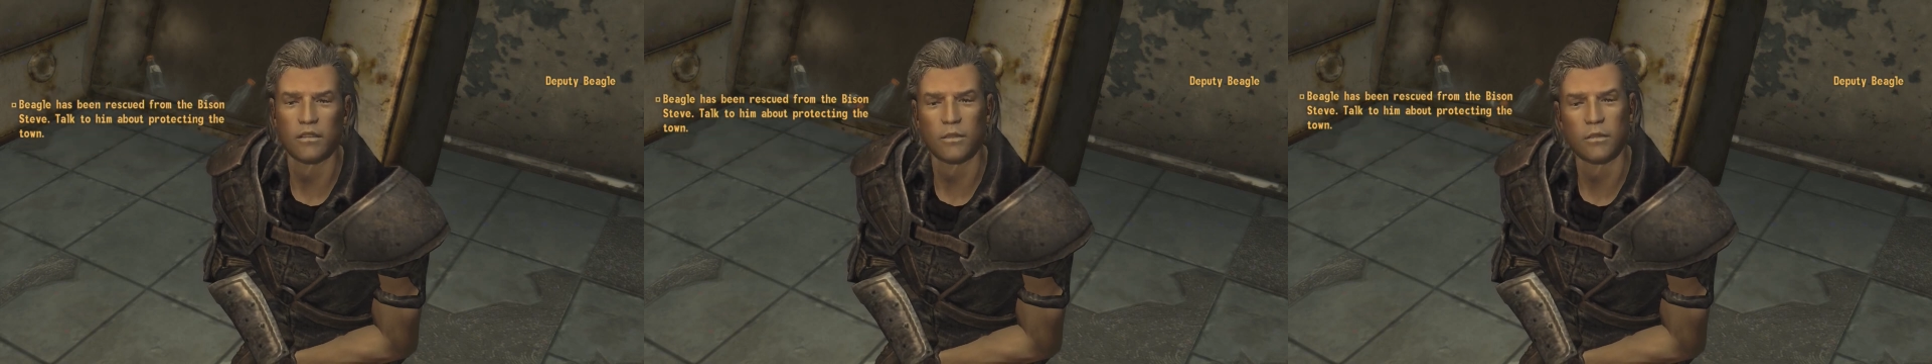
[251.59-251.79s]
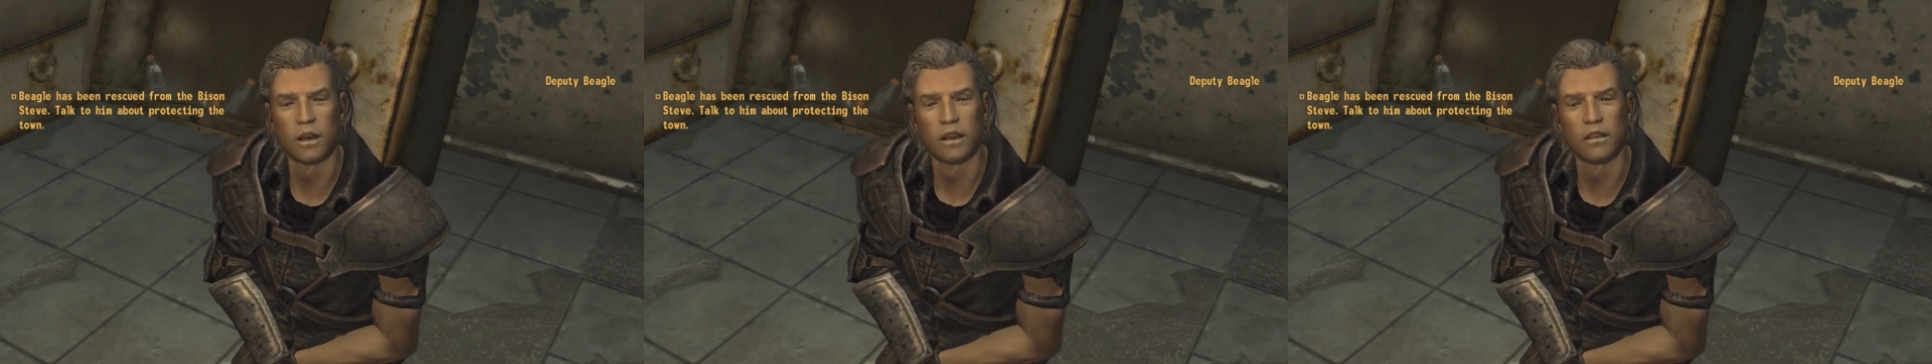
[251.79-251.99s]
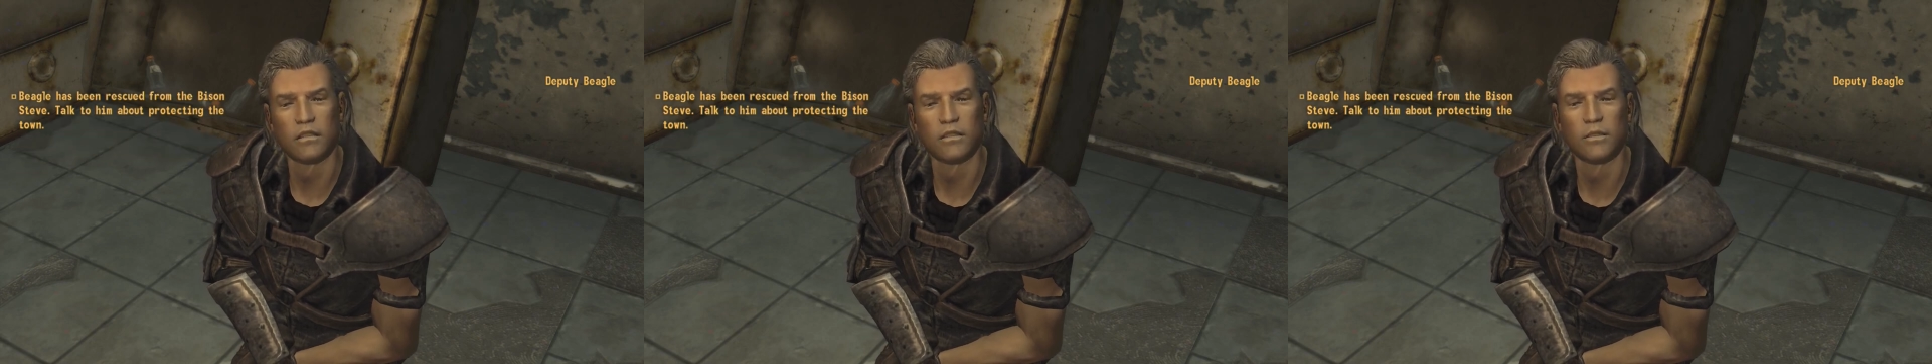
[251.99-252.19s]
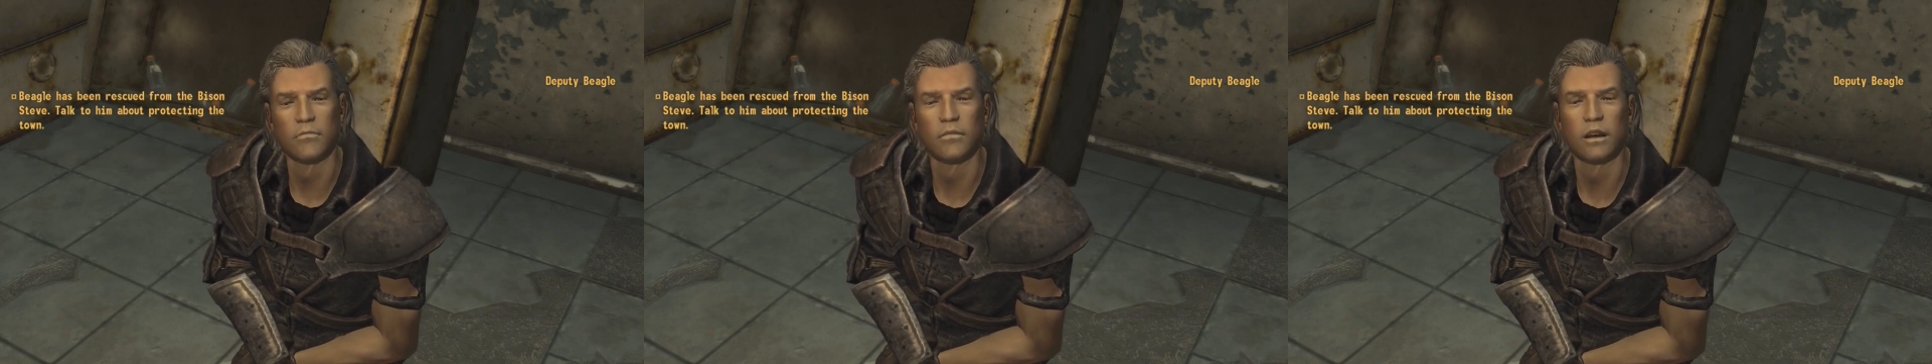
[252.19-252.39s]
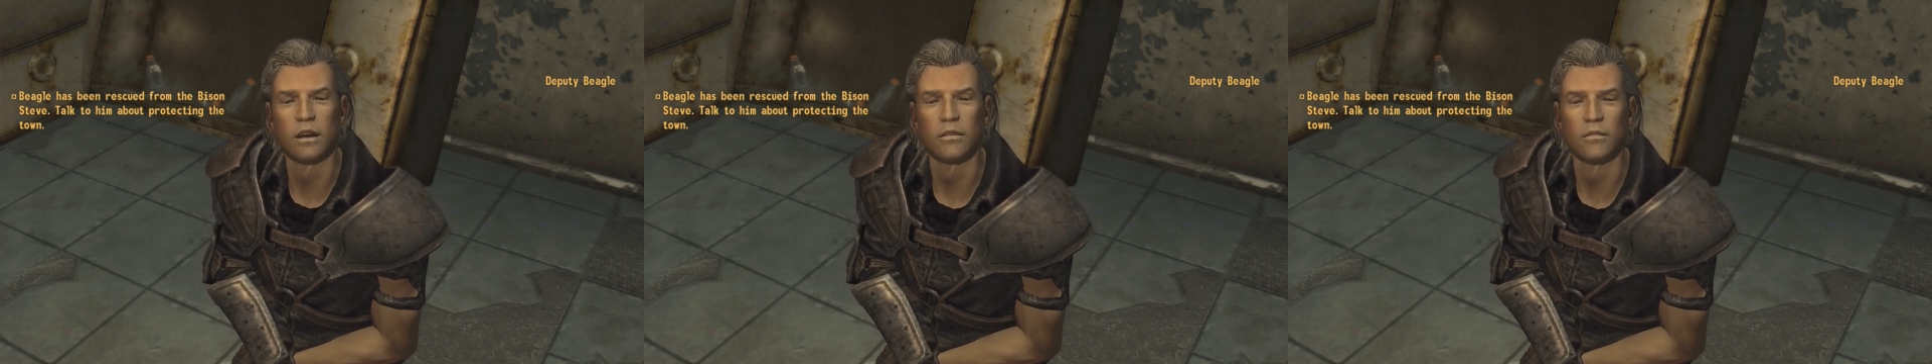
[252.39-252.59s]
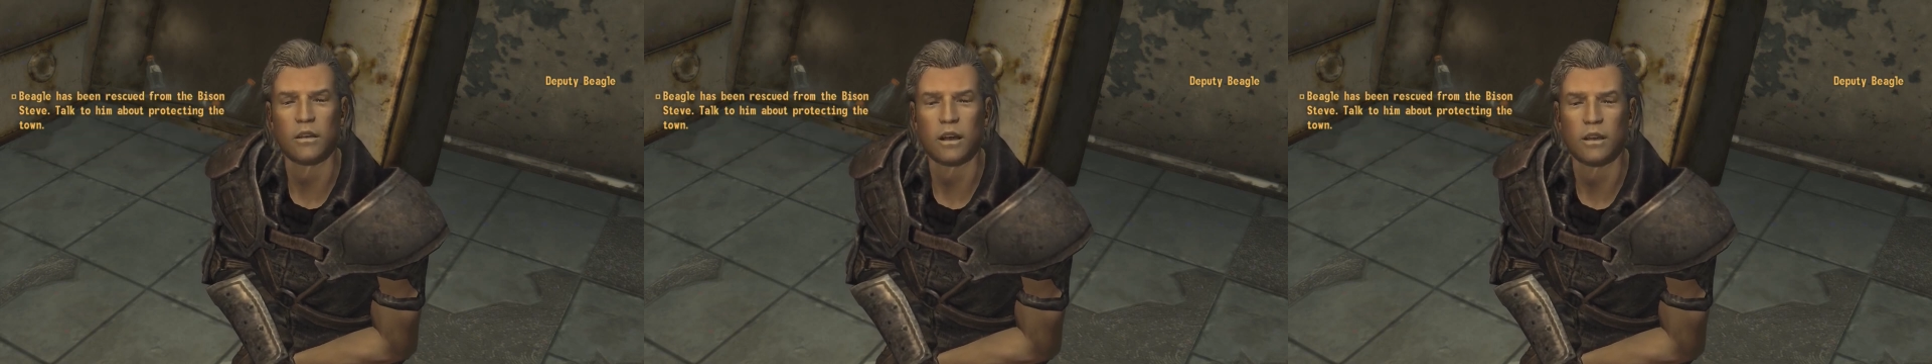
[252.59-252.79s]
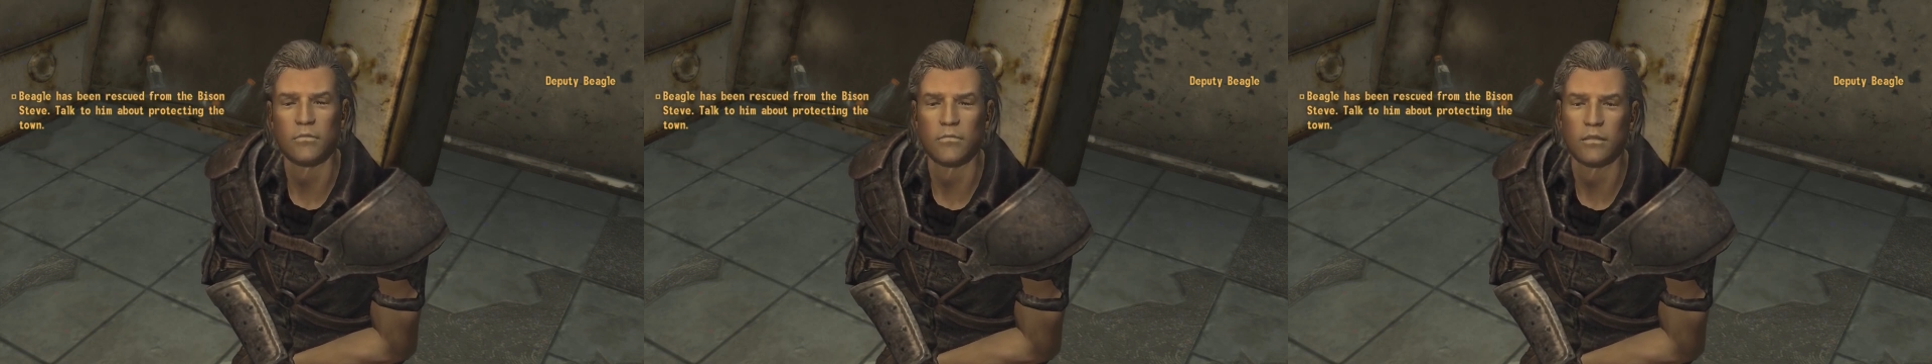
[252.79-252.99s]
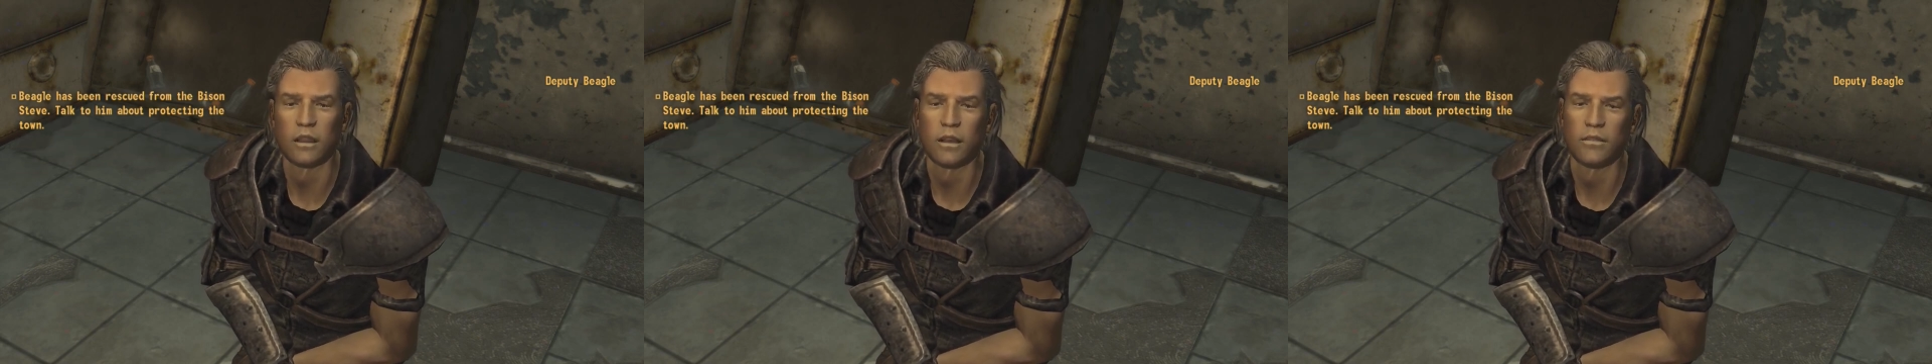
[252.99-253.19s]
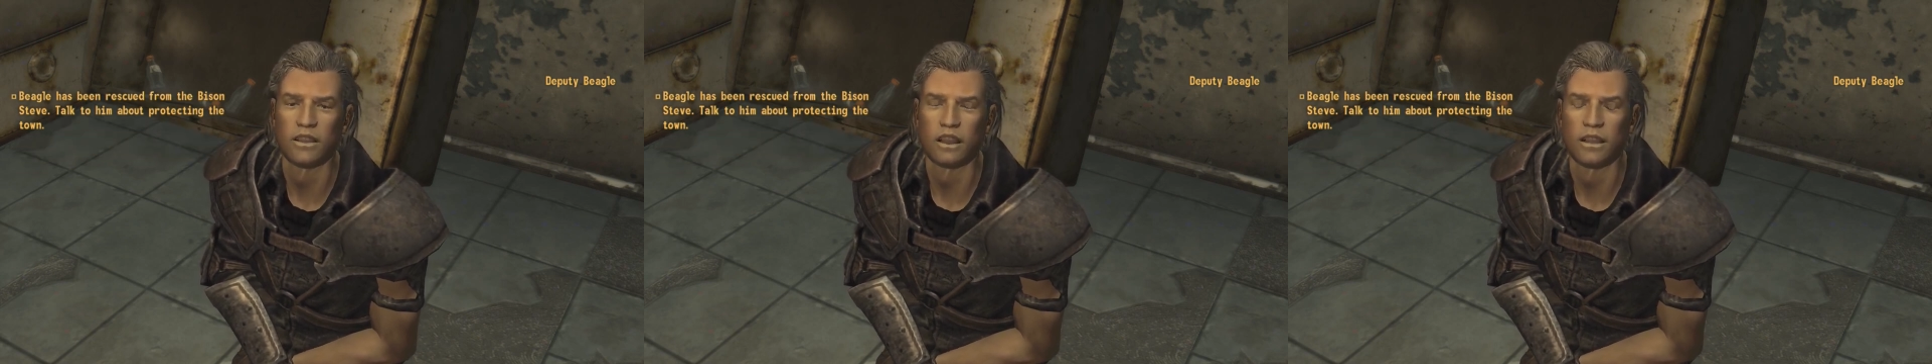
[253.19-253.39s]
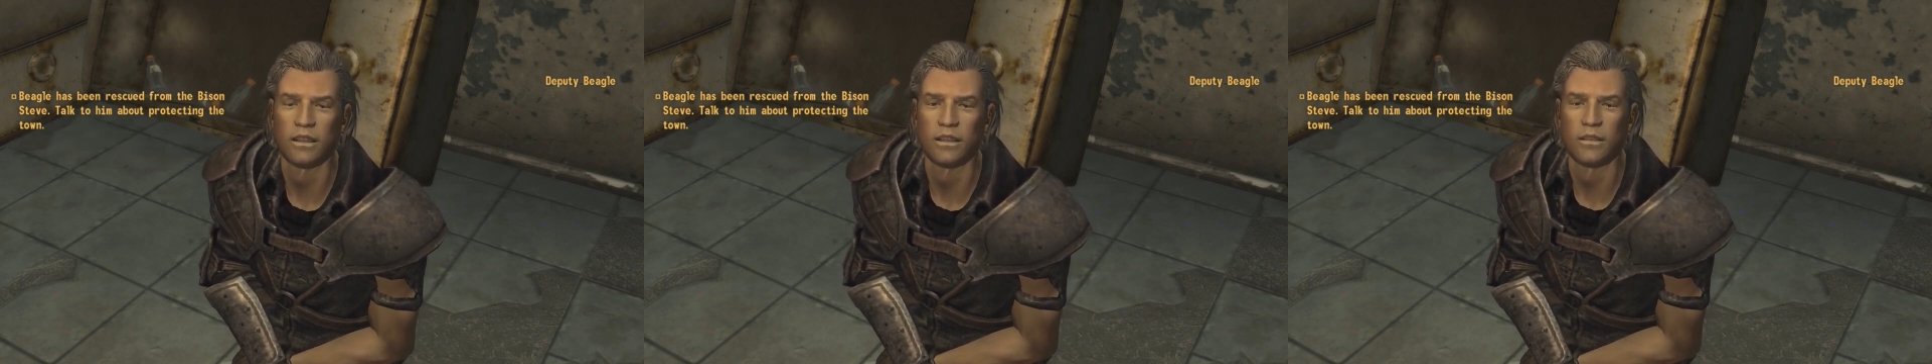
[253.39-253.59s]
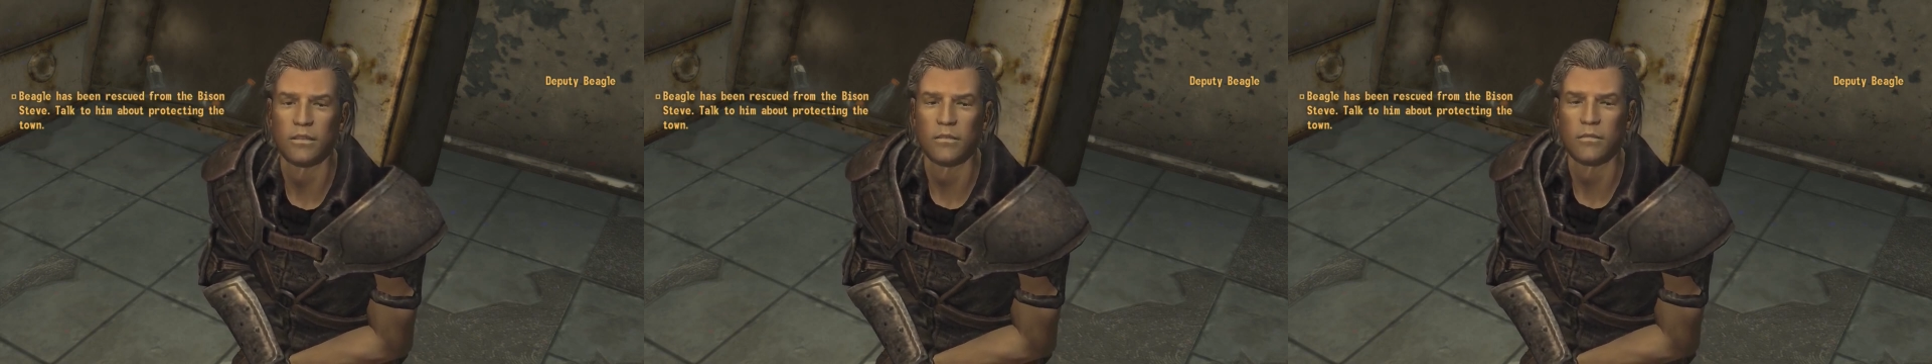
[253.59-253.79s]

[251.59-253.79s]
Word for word: you to offer to bodyguard me like that.